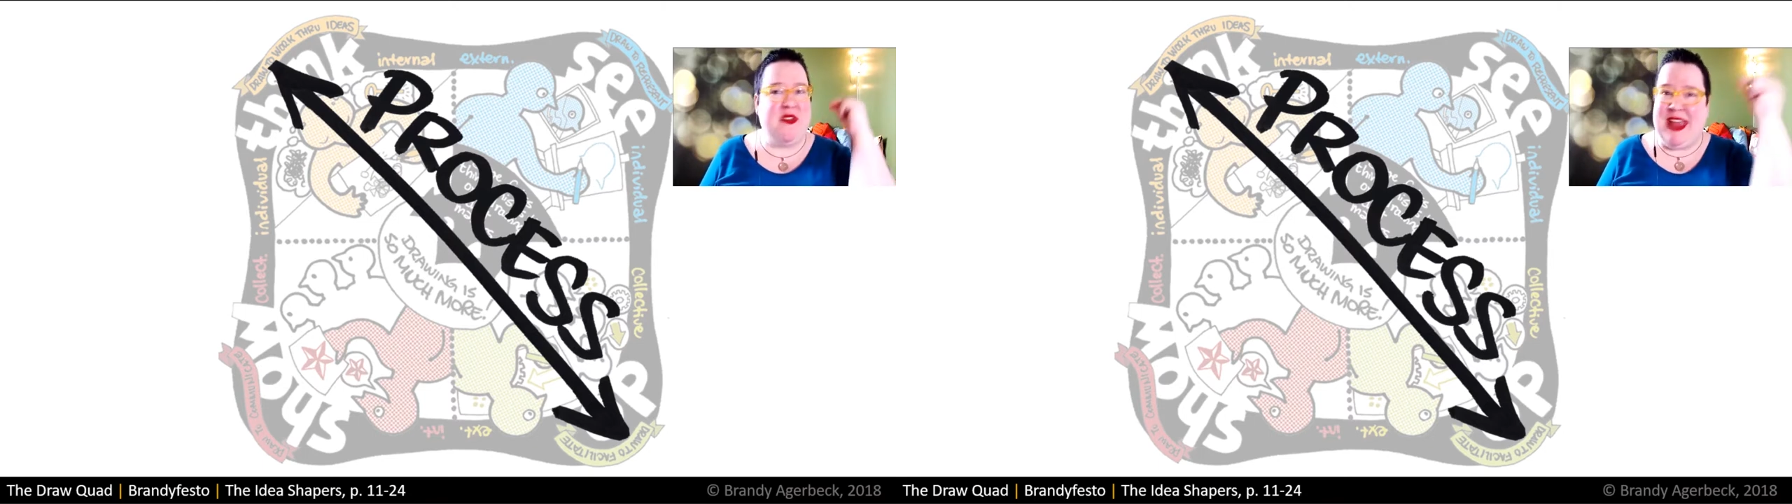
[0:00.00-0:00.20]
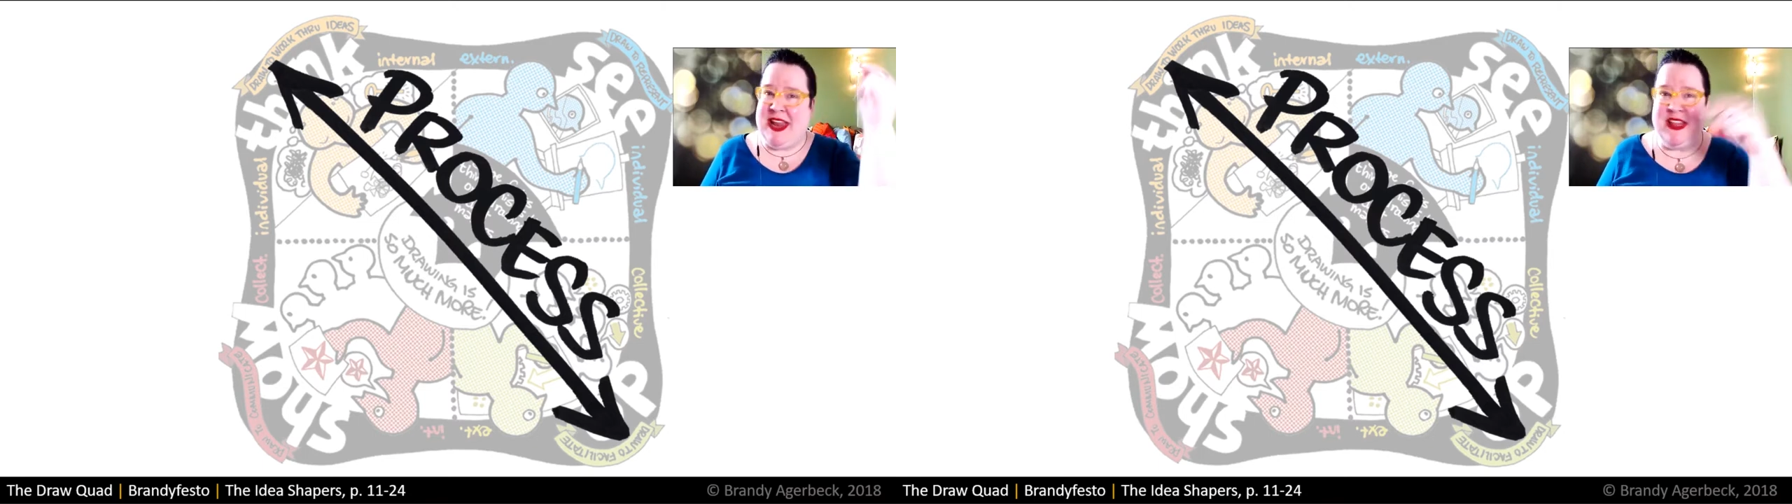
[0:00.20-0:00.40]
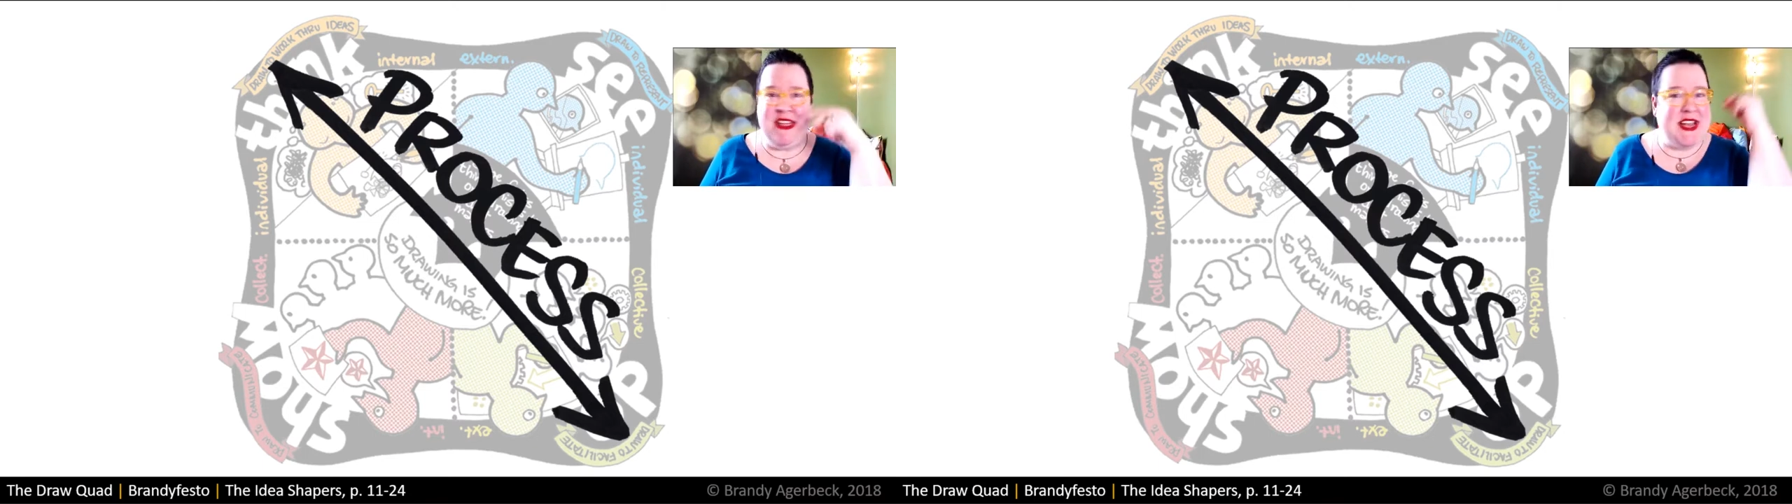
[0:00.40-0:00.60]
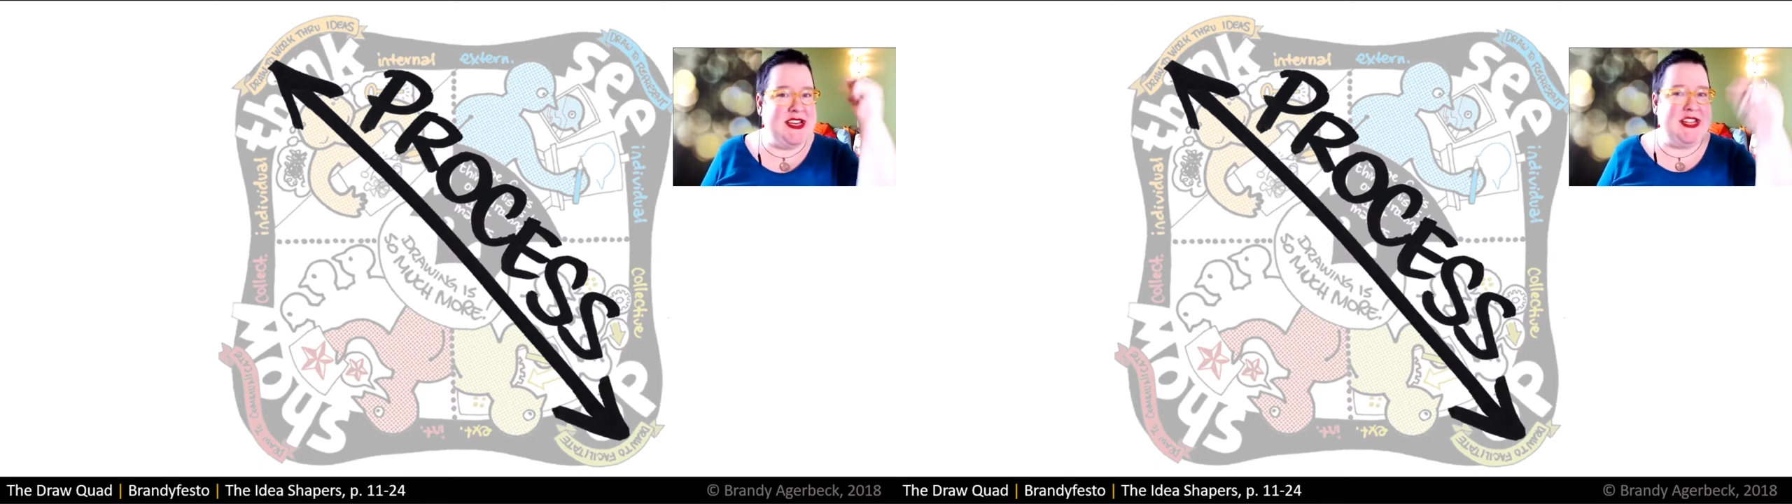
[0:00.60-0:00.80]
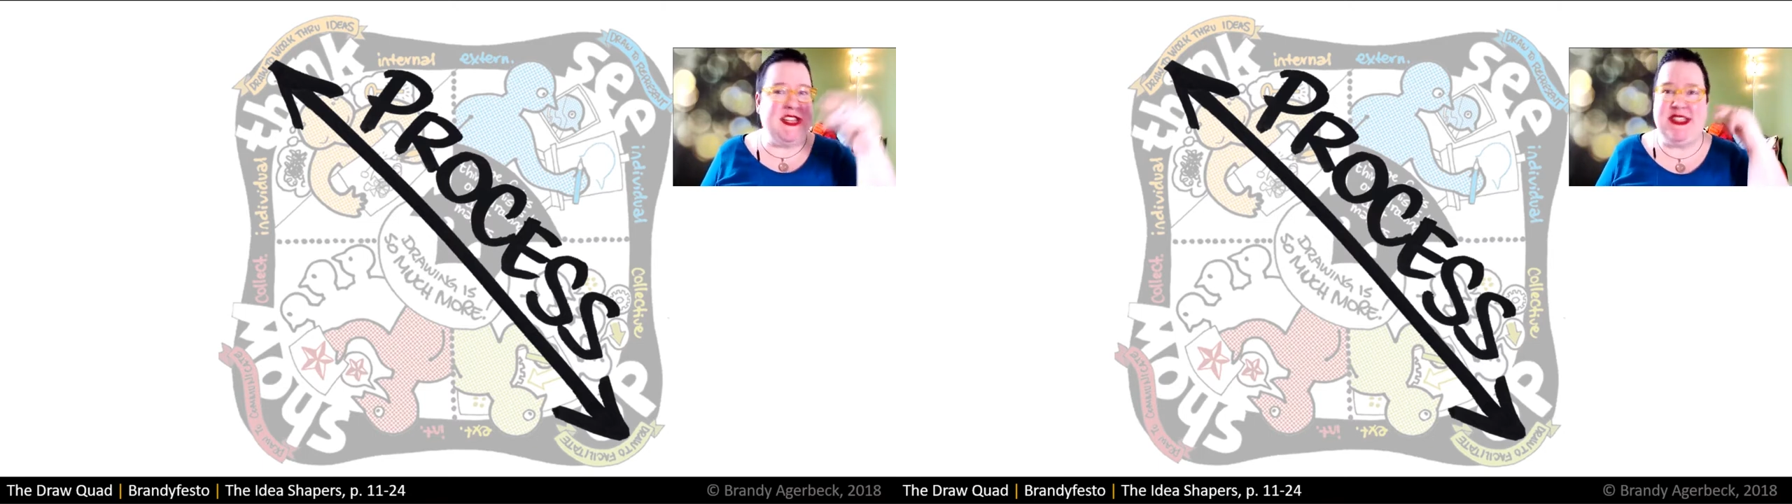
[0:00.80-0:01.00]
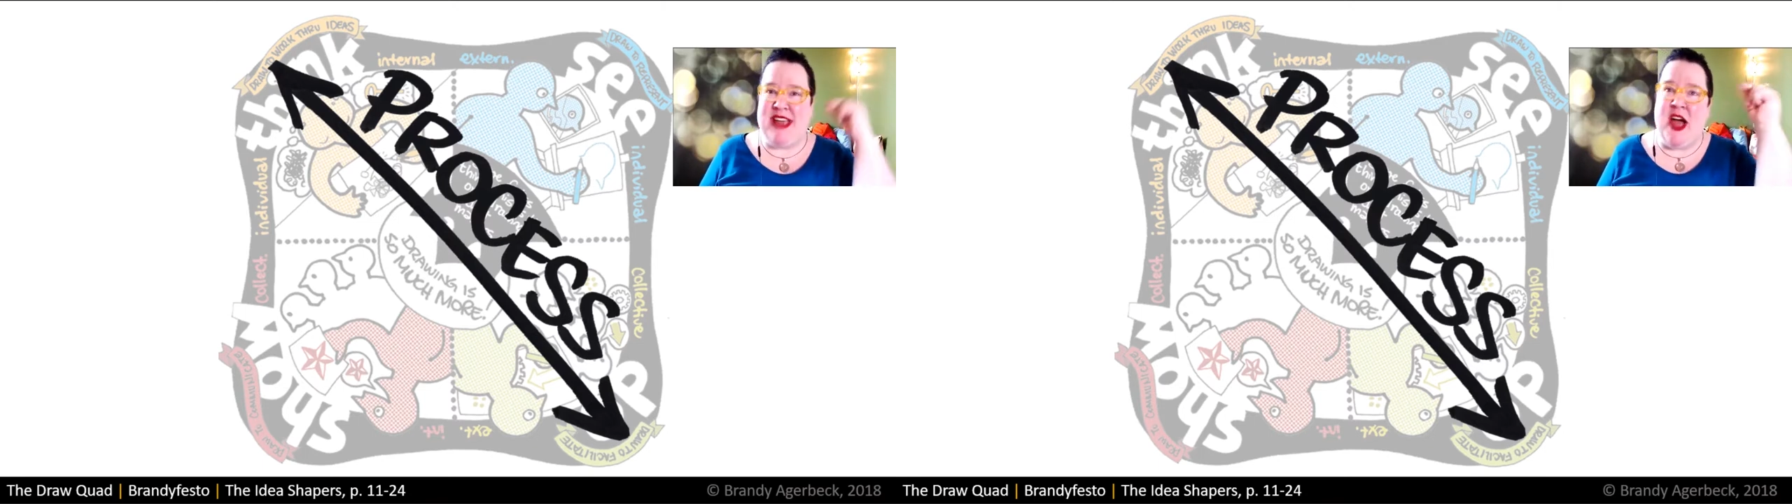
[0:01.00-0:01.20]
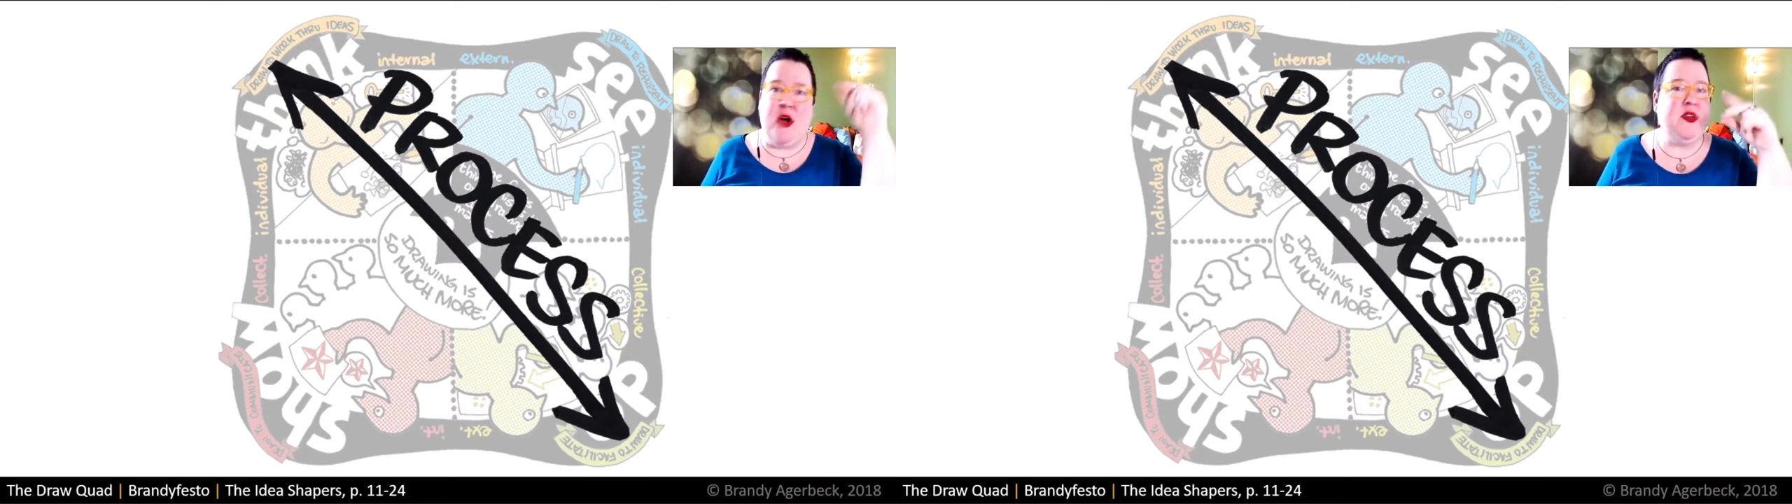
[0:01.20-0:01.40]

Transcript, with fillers: getting these ideas down,